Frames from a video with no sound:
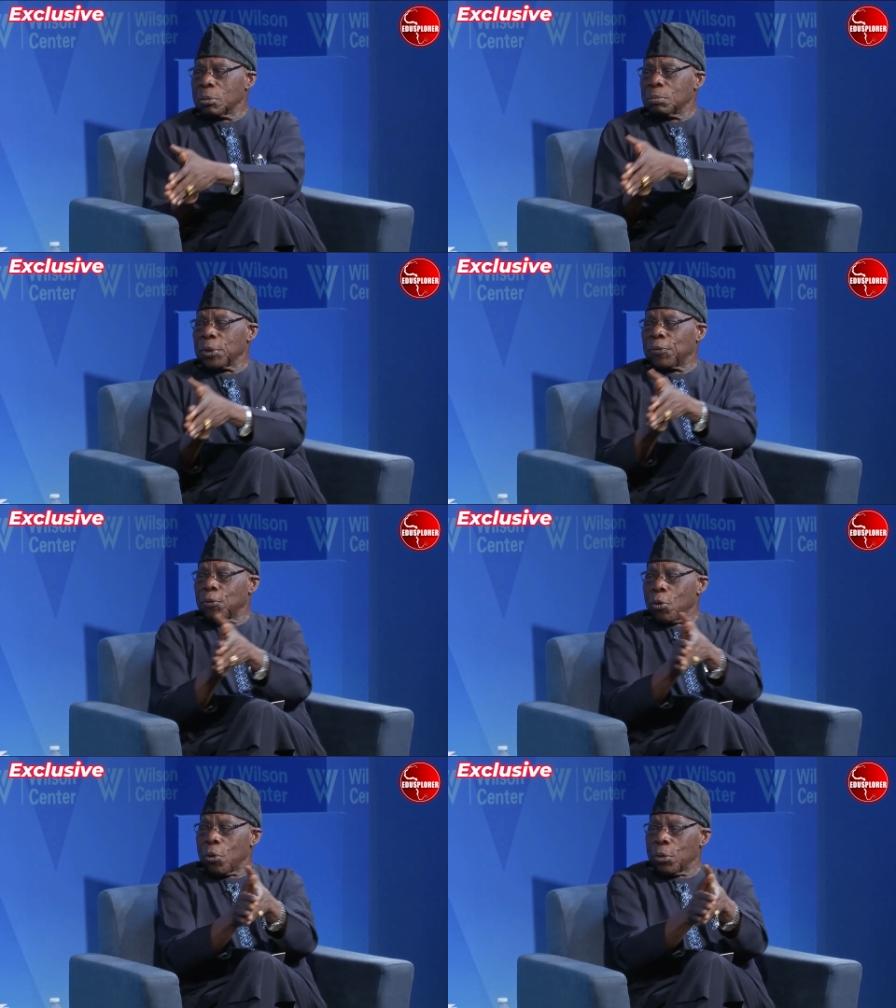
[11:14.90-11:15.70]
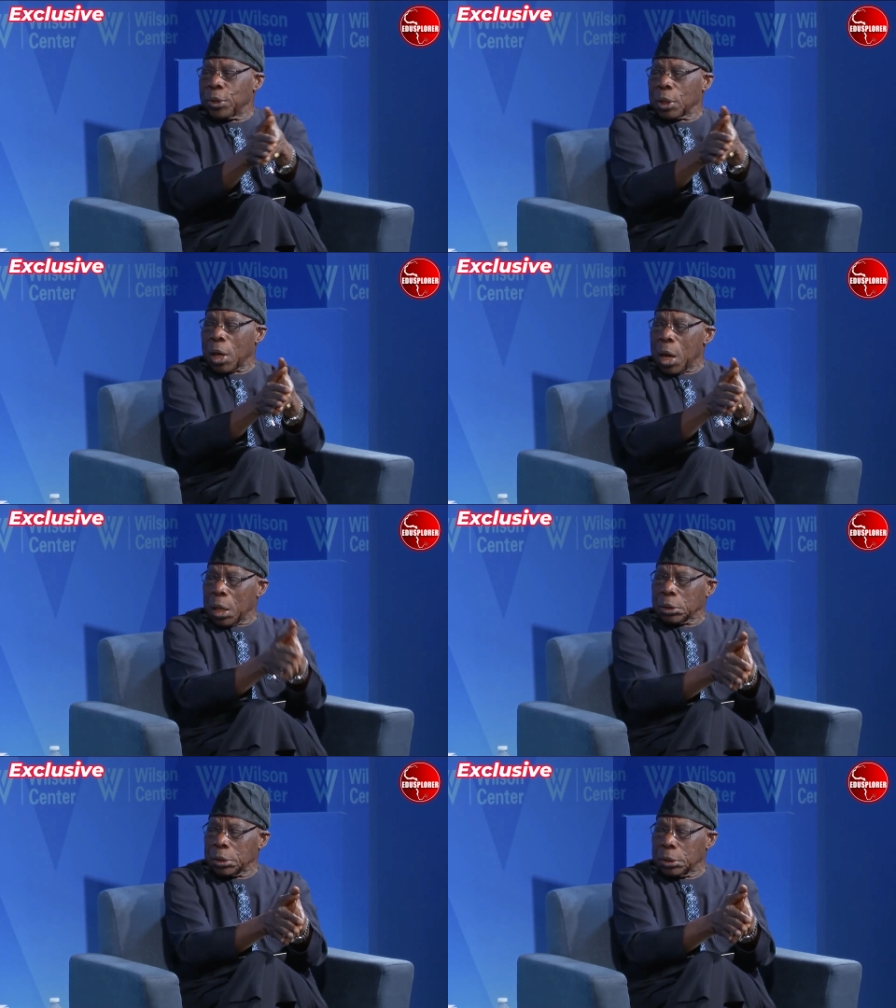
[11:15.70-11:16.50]
before the
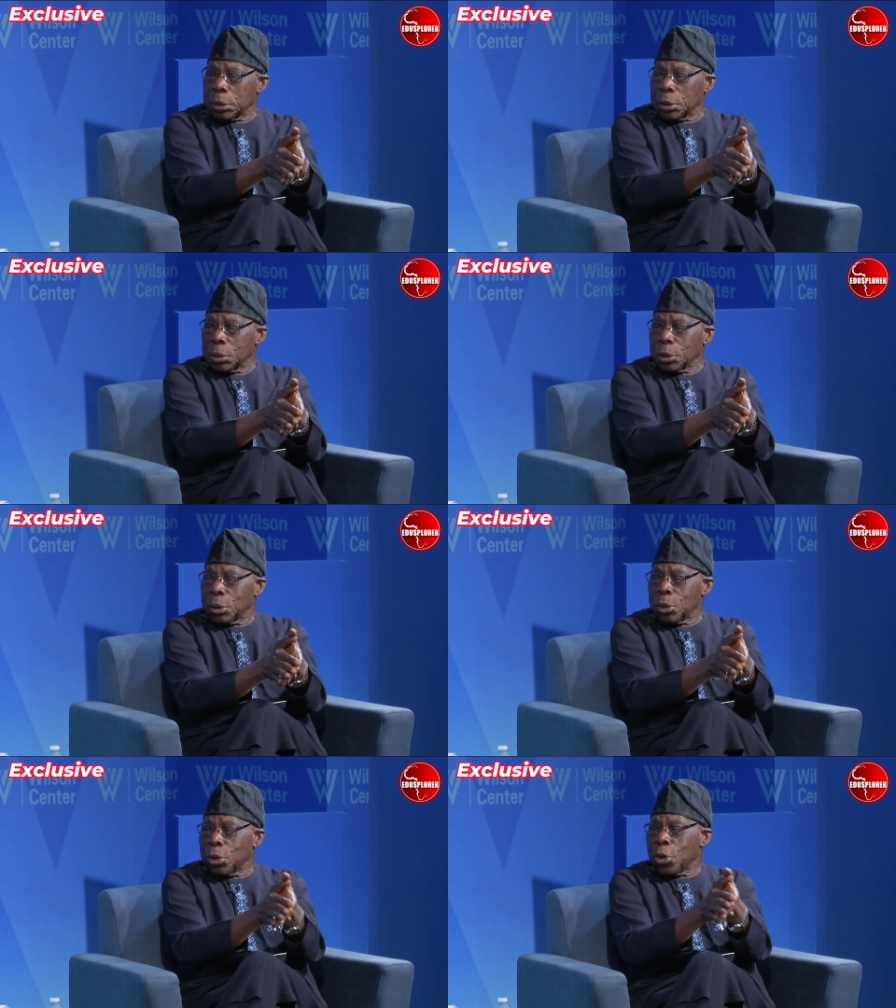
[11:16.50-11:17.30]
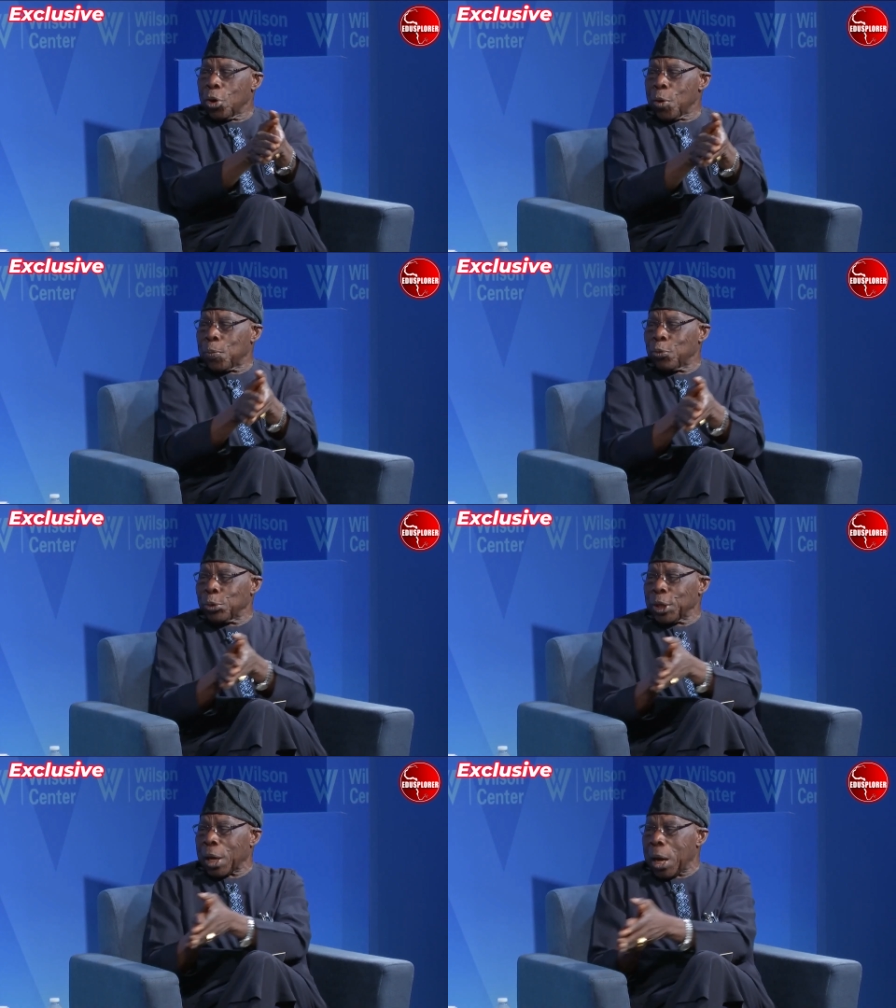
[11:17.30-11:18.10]
cart or put
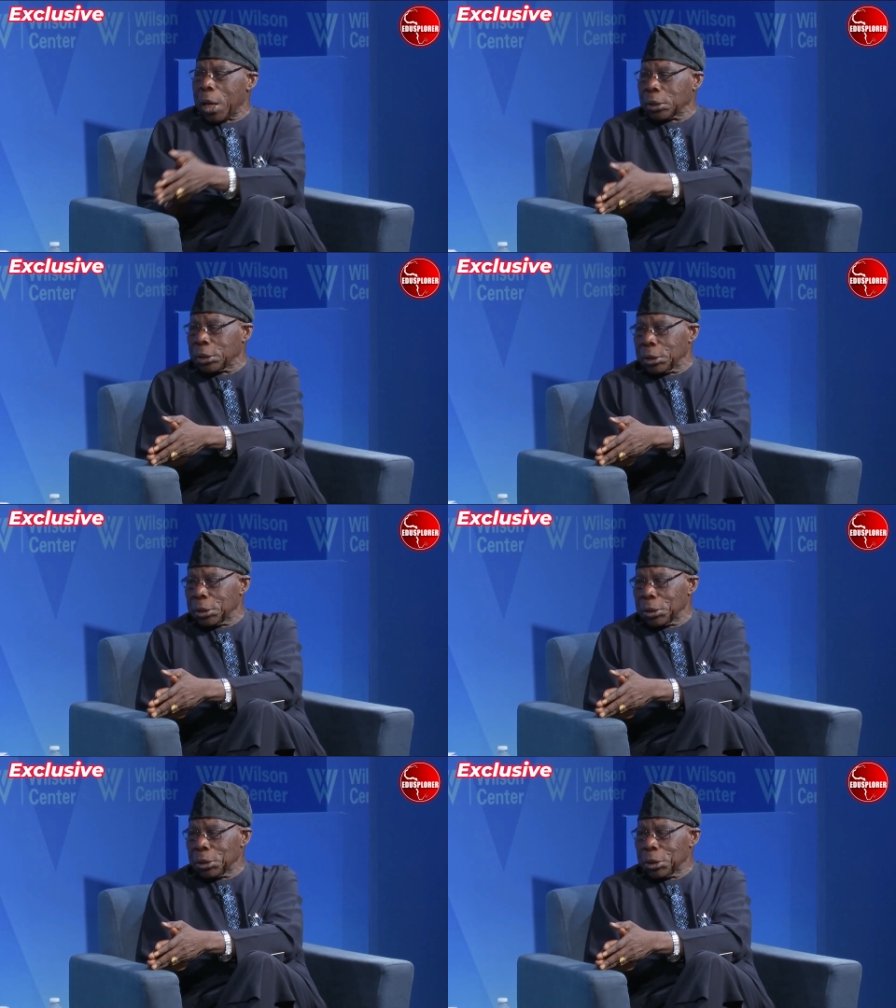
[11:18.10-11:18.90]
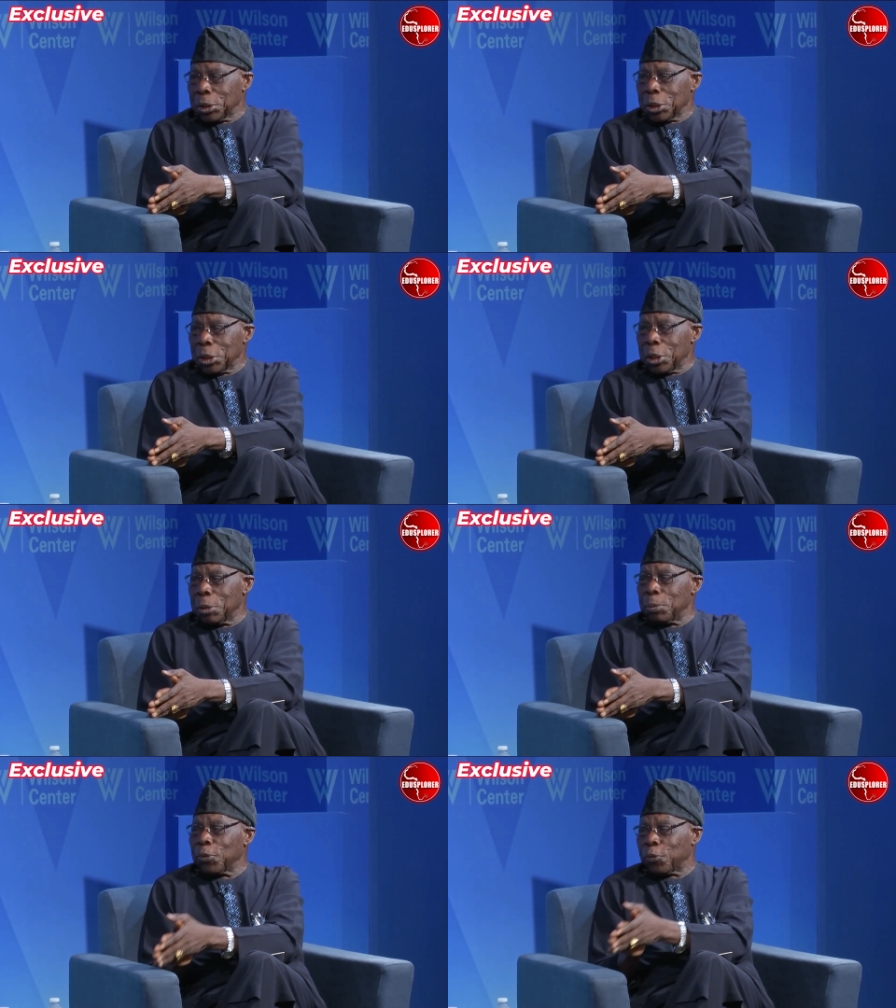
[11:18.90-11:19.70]
the cart
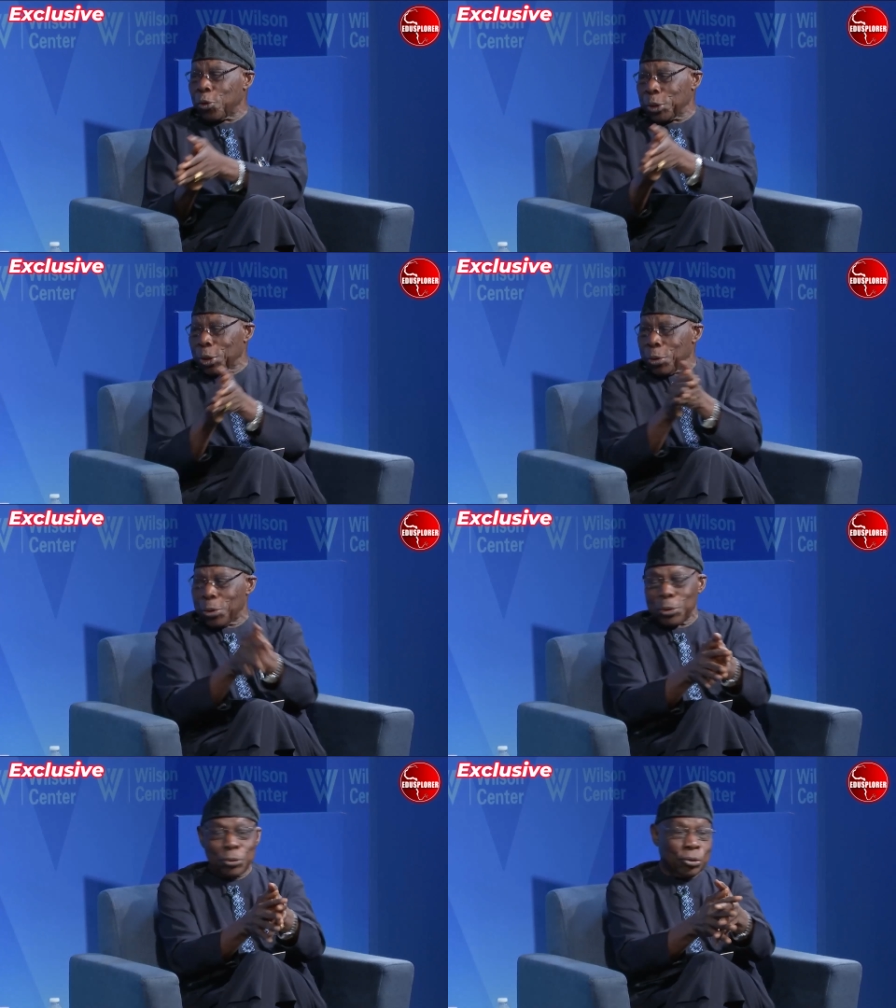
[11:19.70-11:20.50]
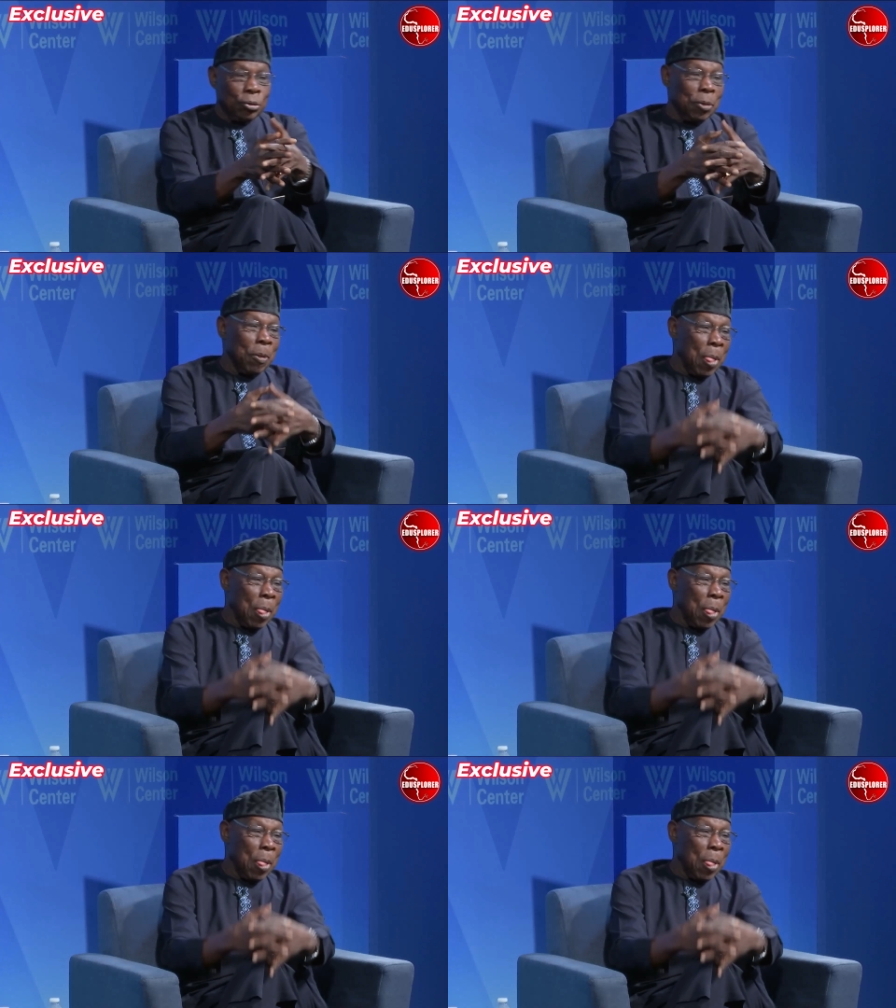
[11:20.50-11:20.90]
before the horse.